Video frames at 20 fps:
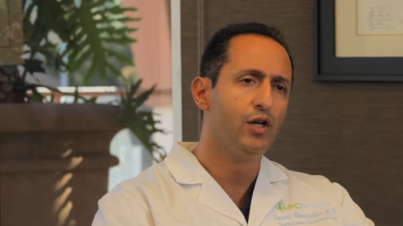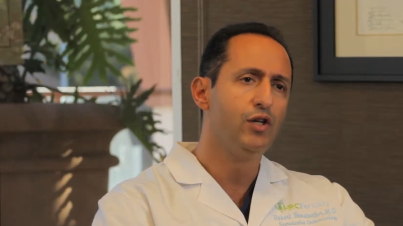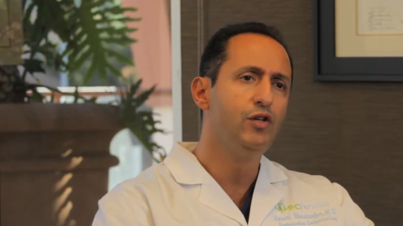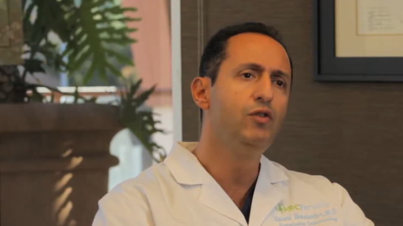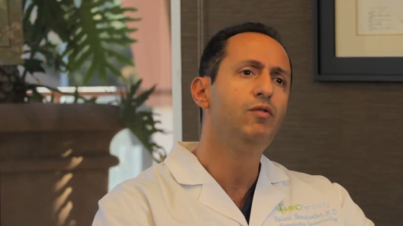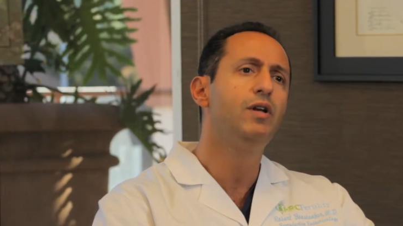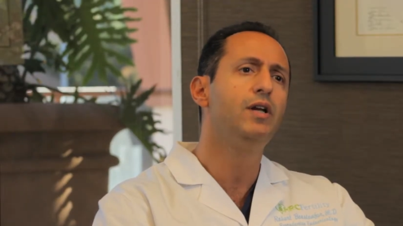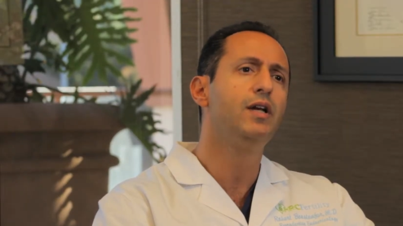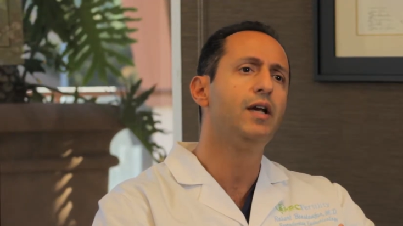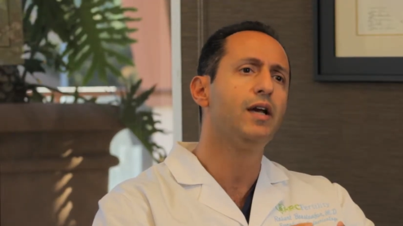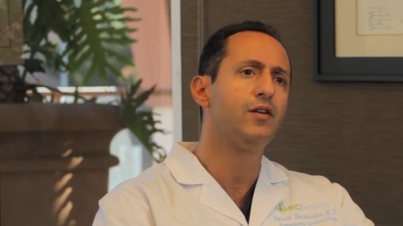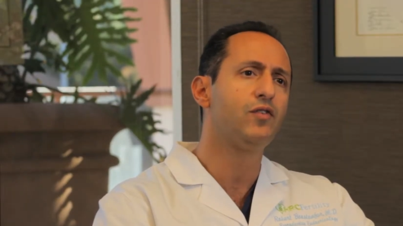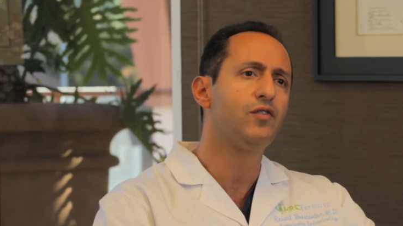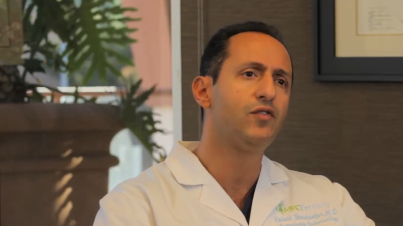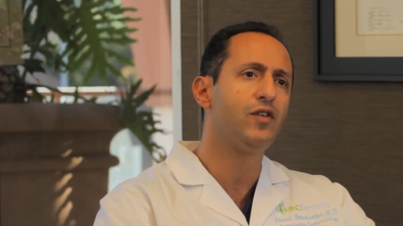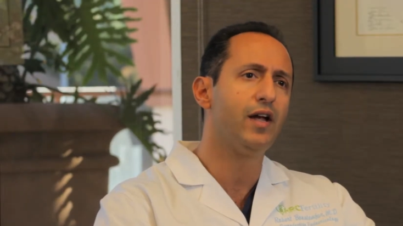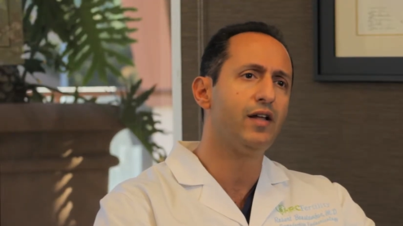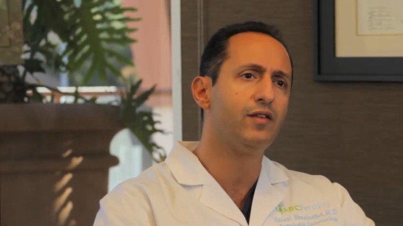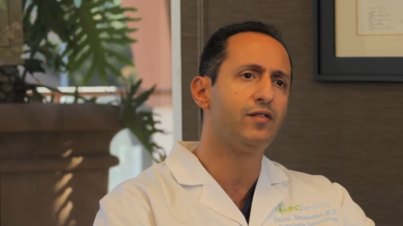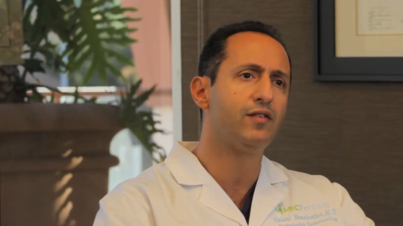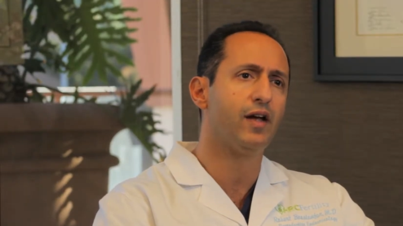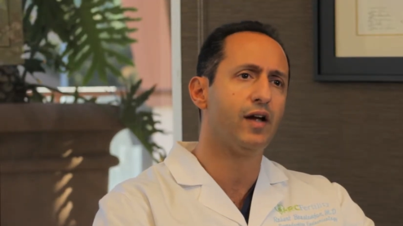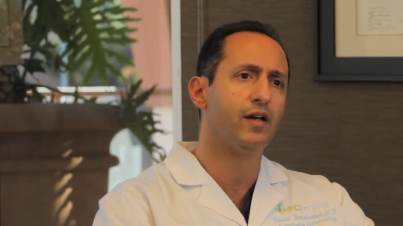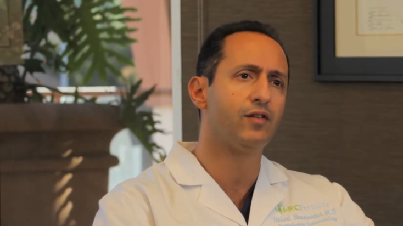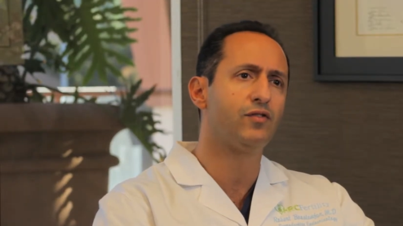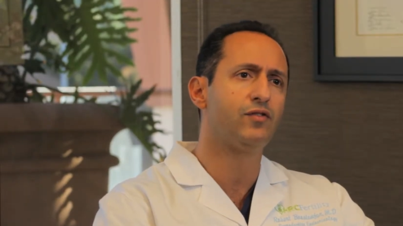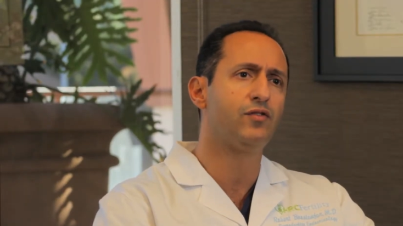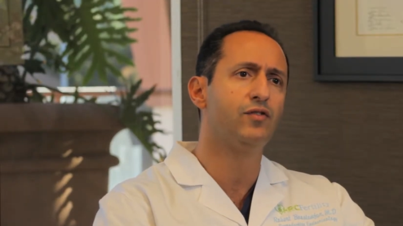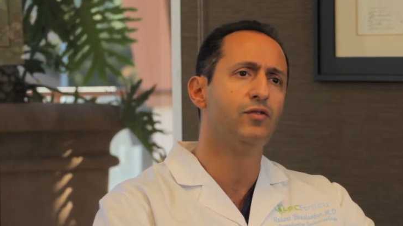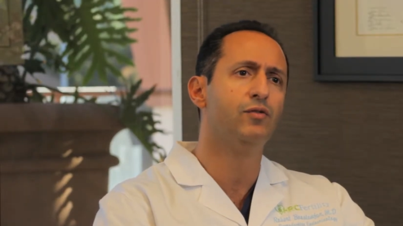you can get a sense
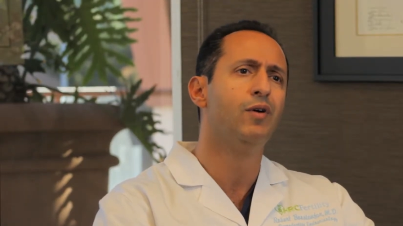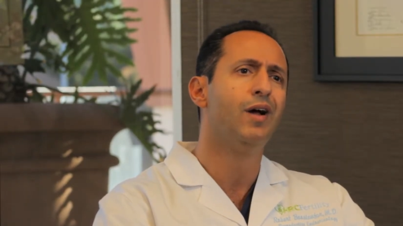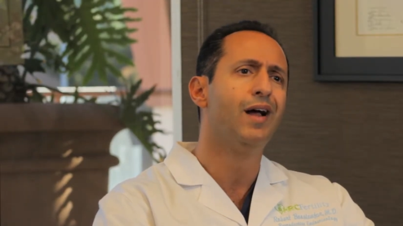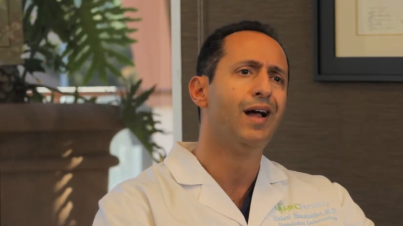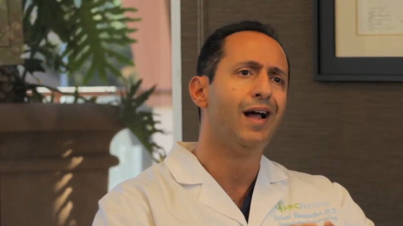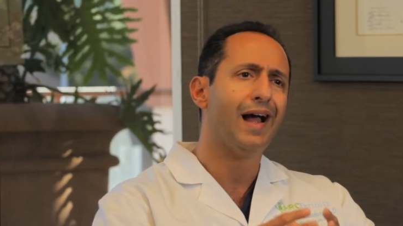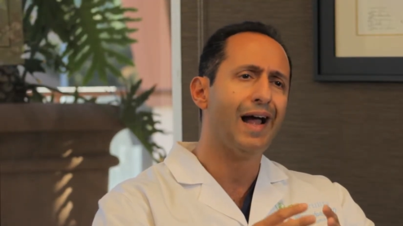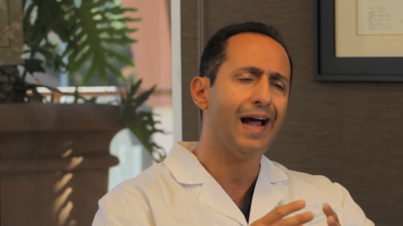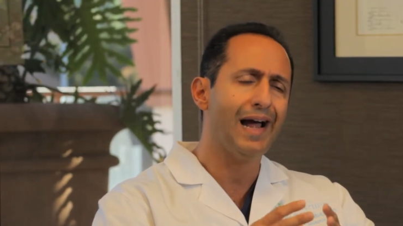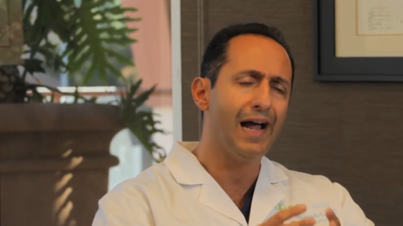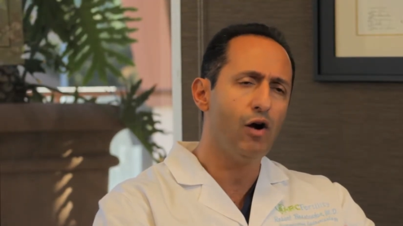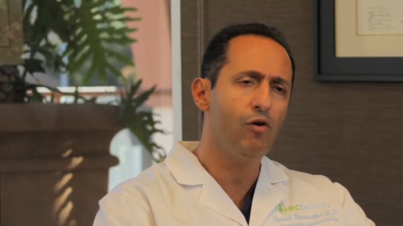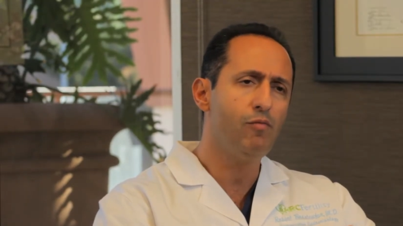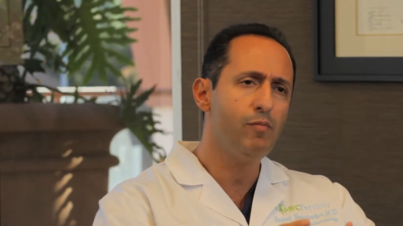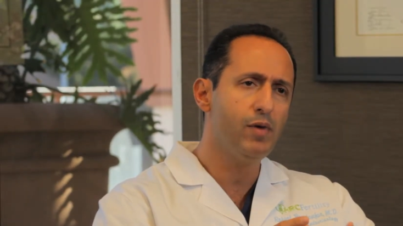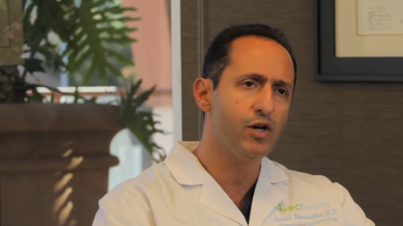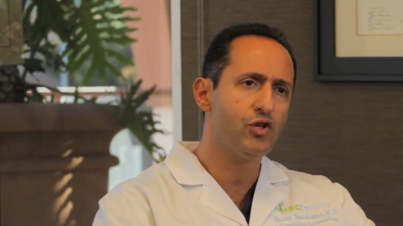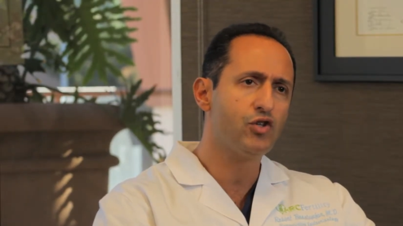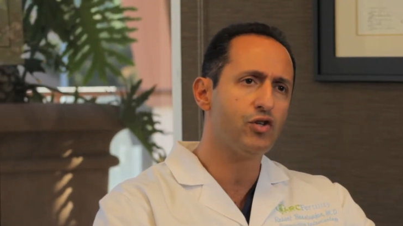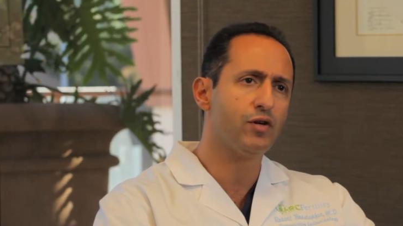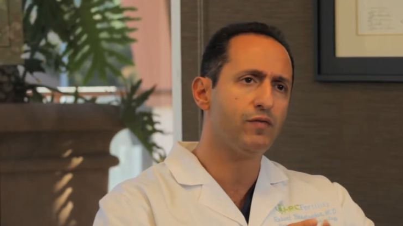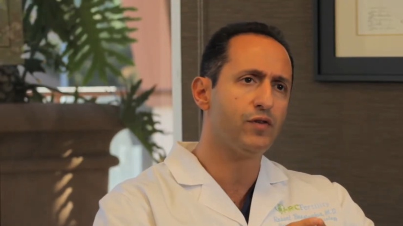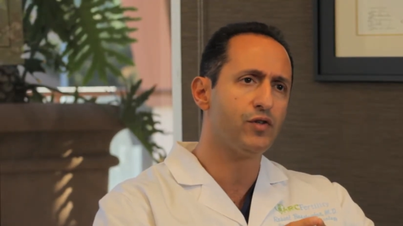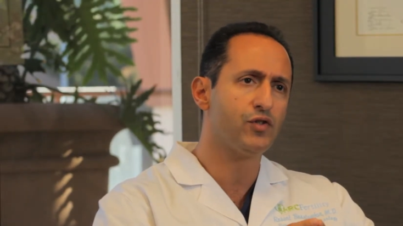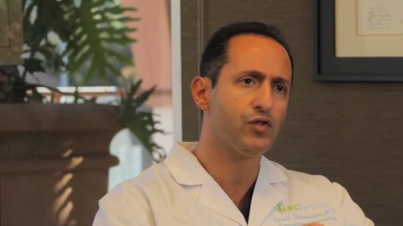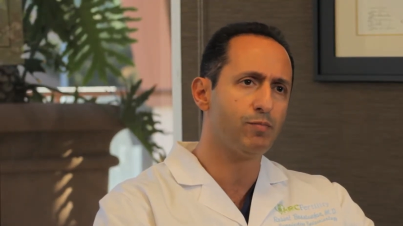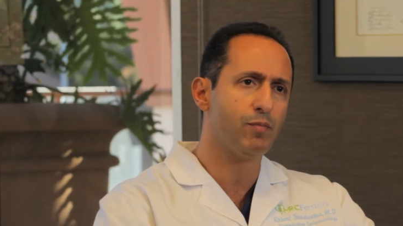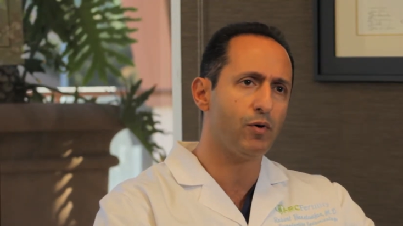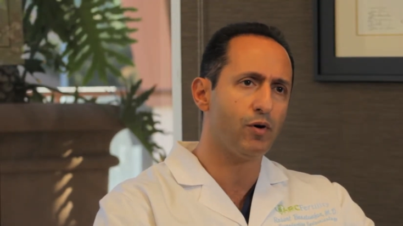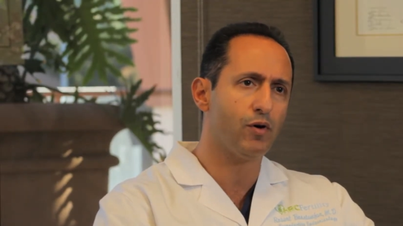as to how much of the
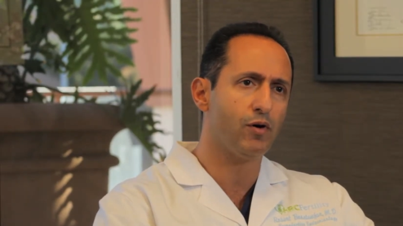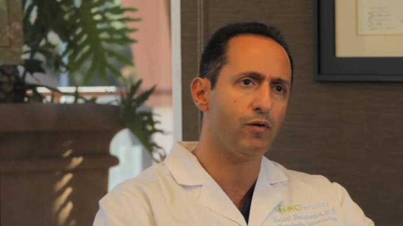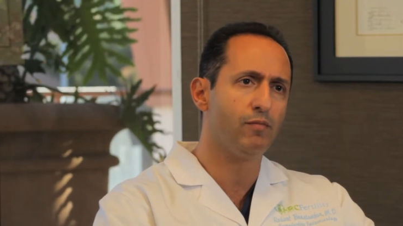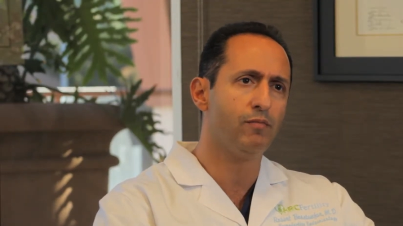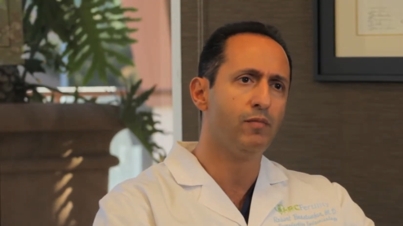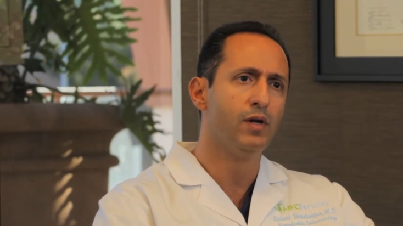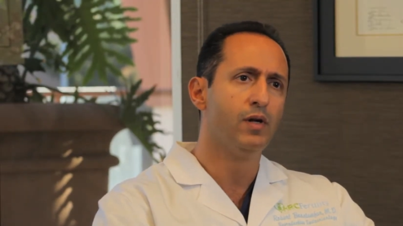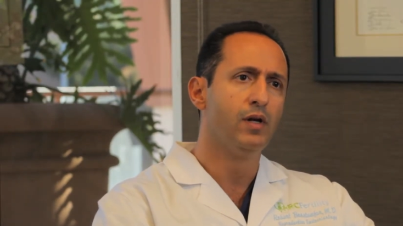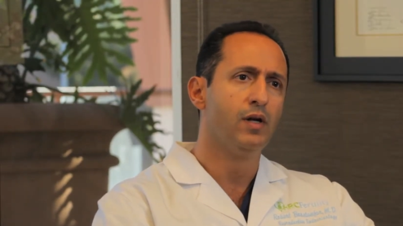sperm